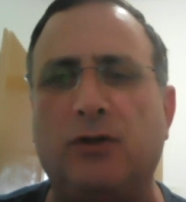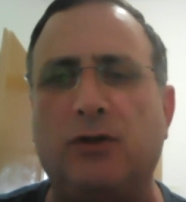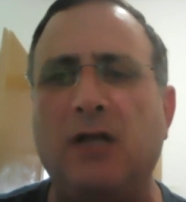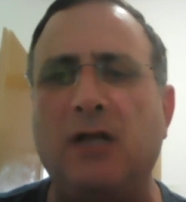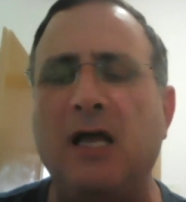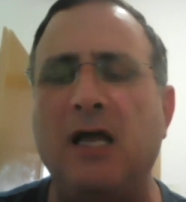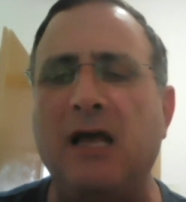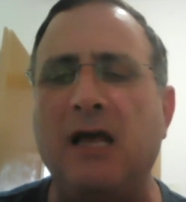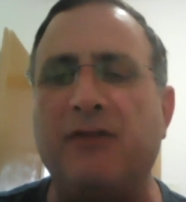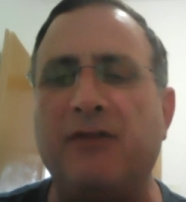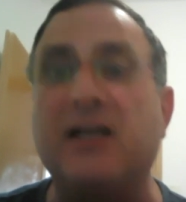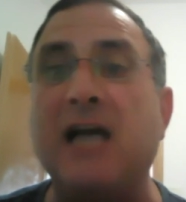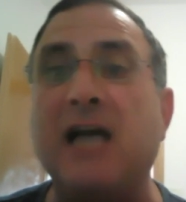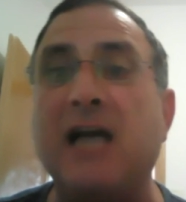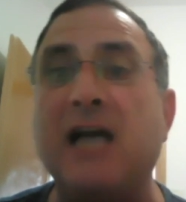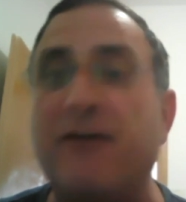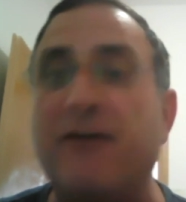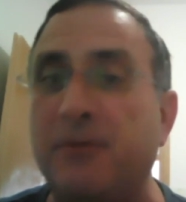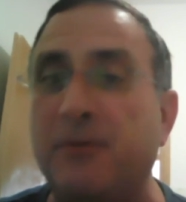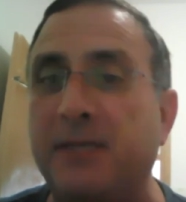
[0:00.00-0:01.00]
the
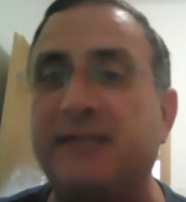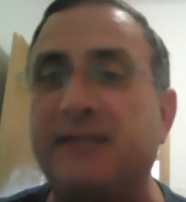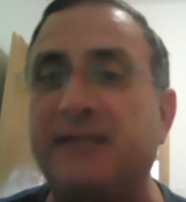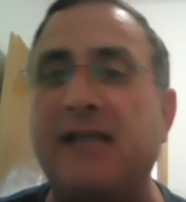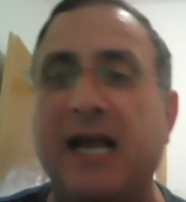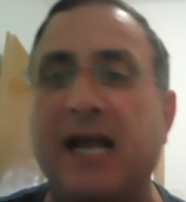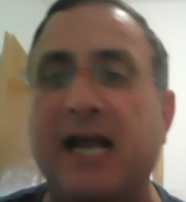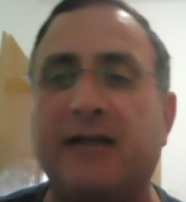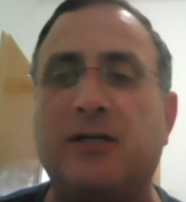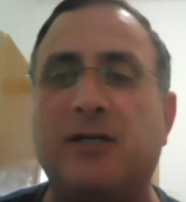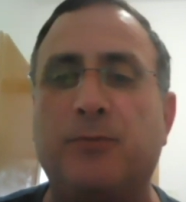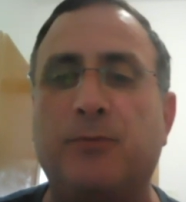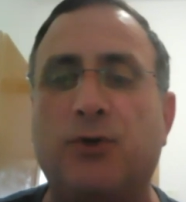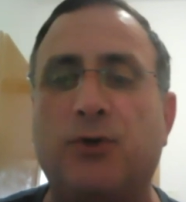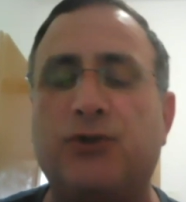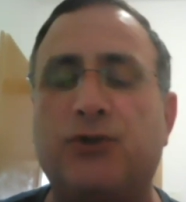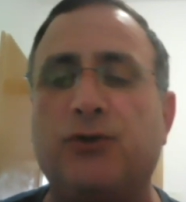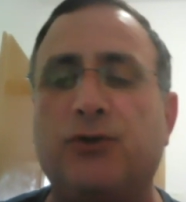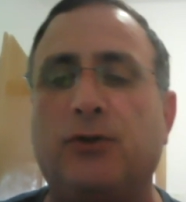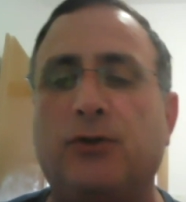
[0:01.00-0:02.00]
government and
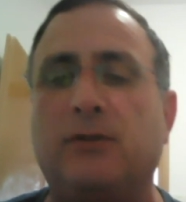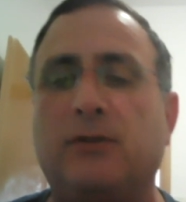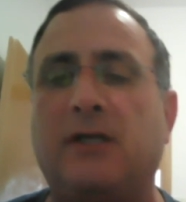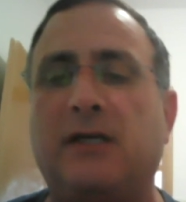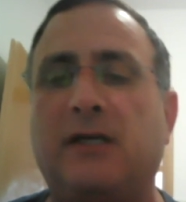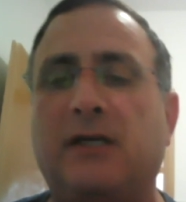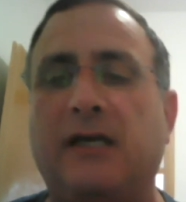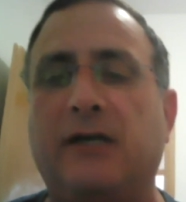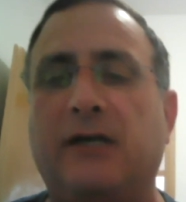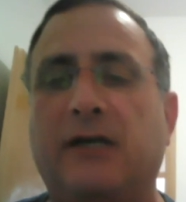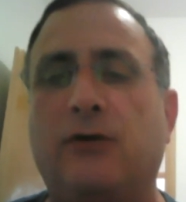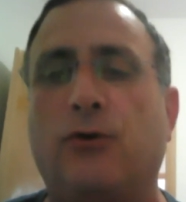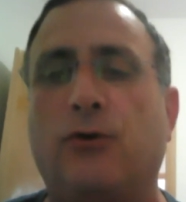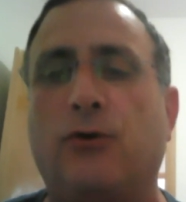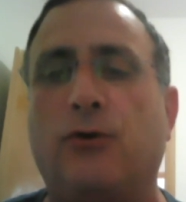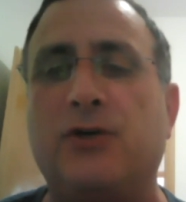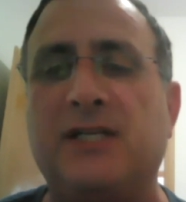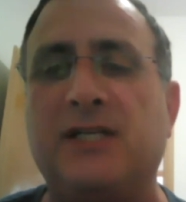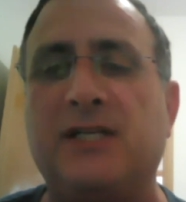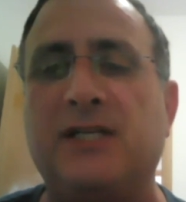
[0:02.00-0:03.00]
commercial
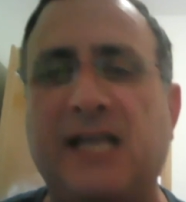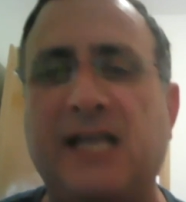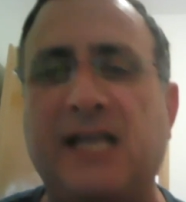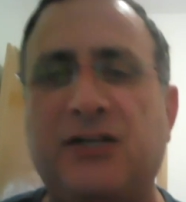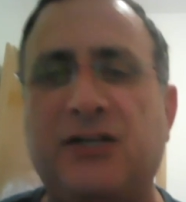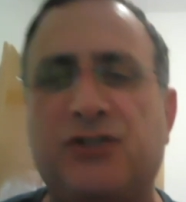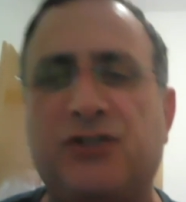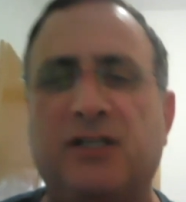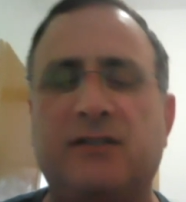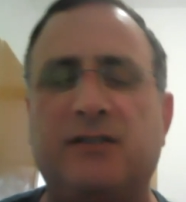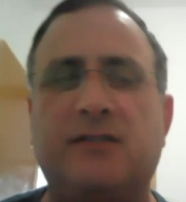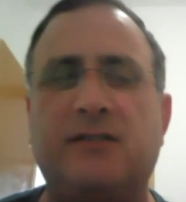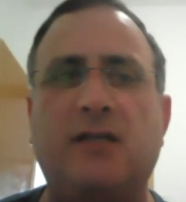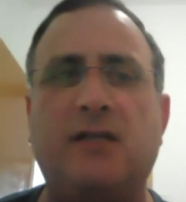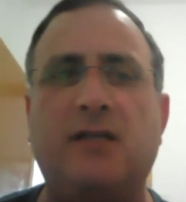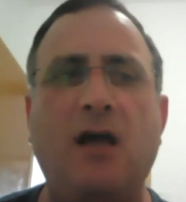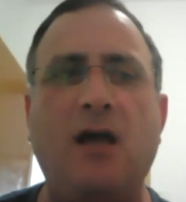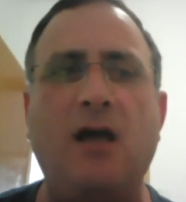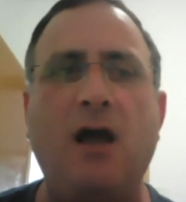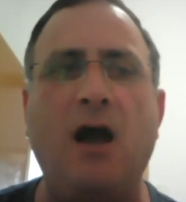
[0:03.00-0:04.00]
organizations
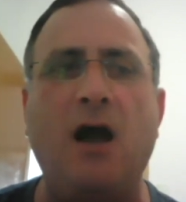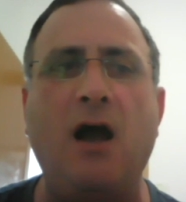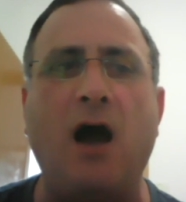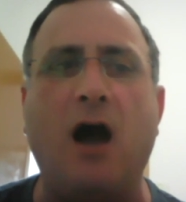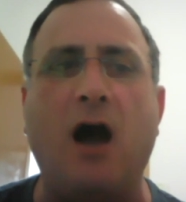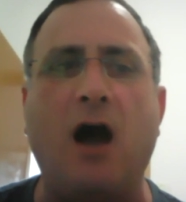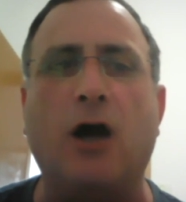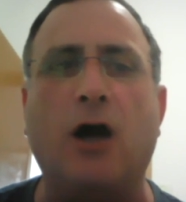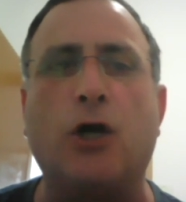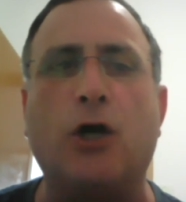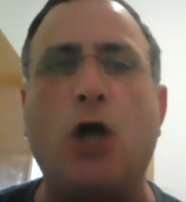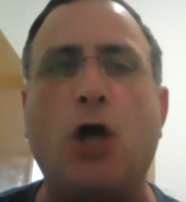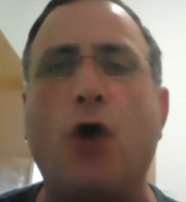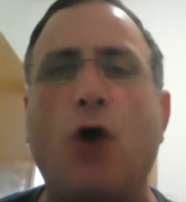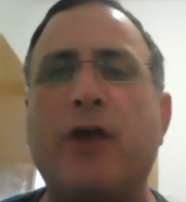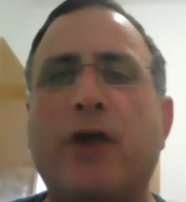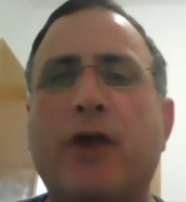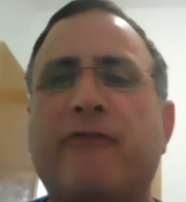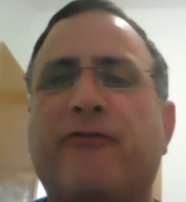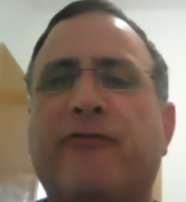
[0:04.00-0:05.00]
are going
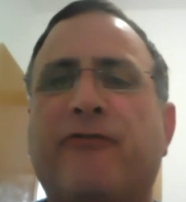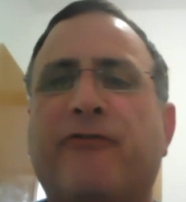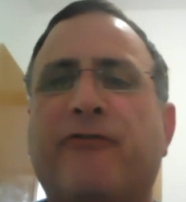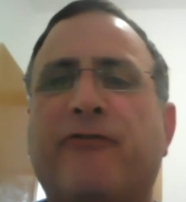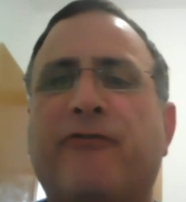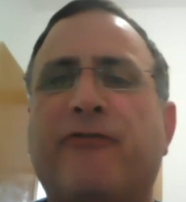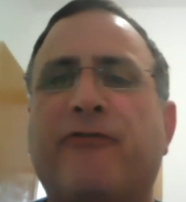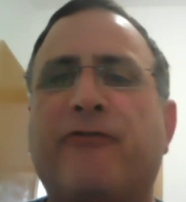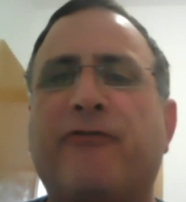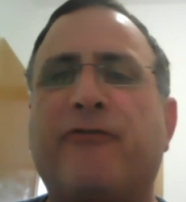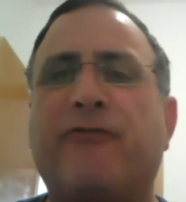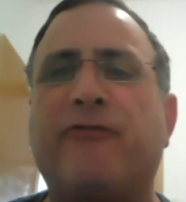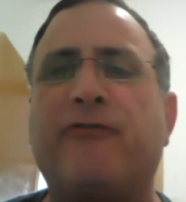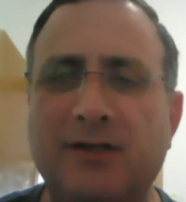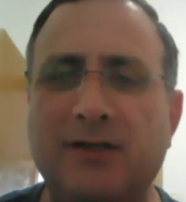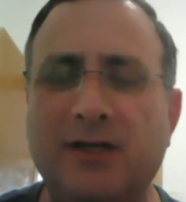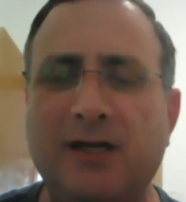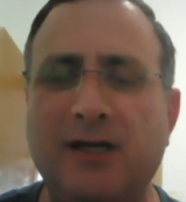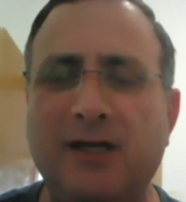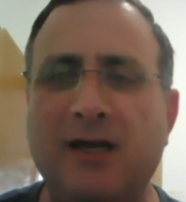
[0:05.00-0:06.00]
first
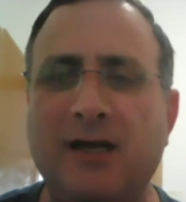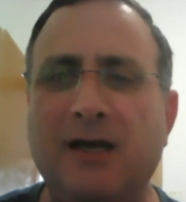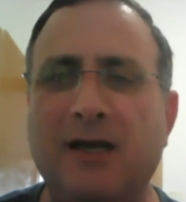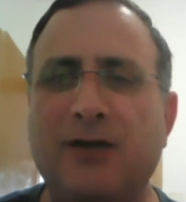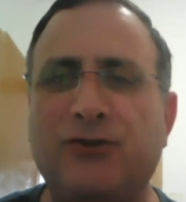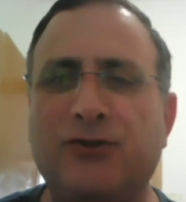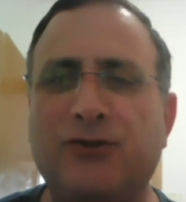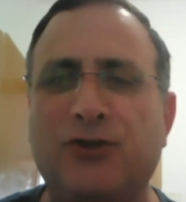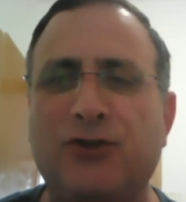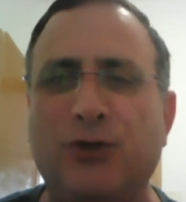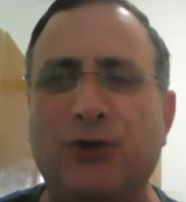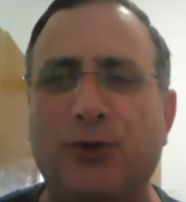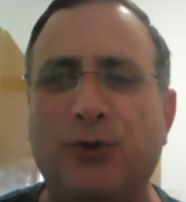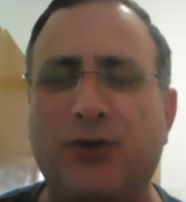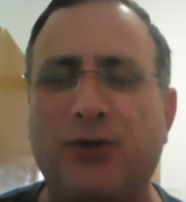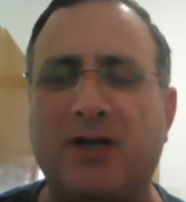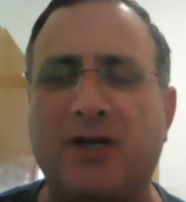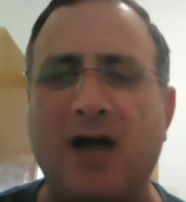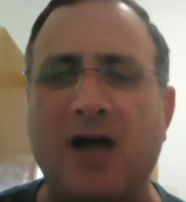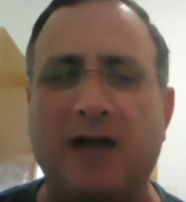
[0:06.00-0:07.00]
to the
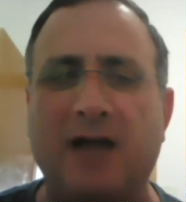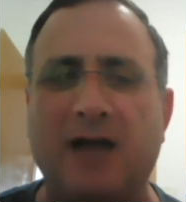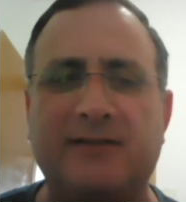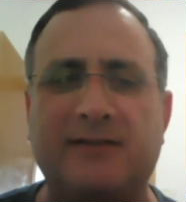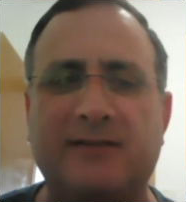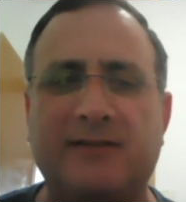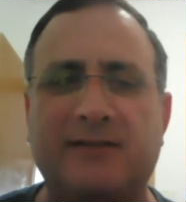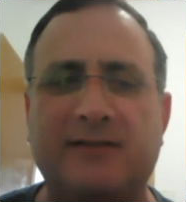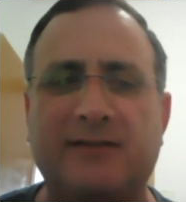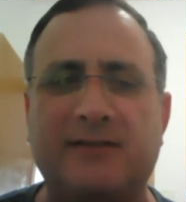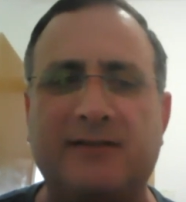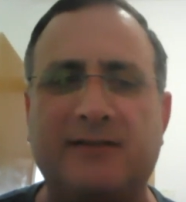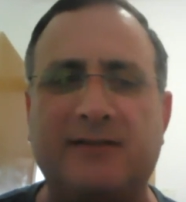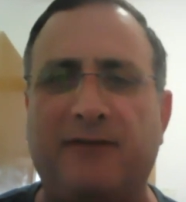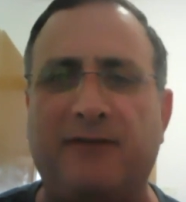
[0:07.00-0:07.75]
concept of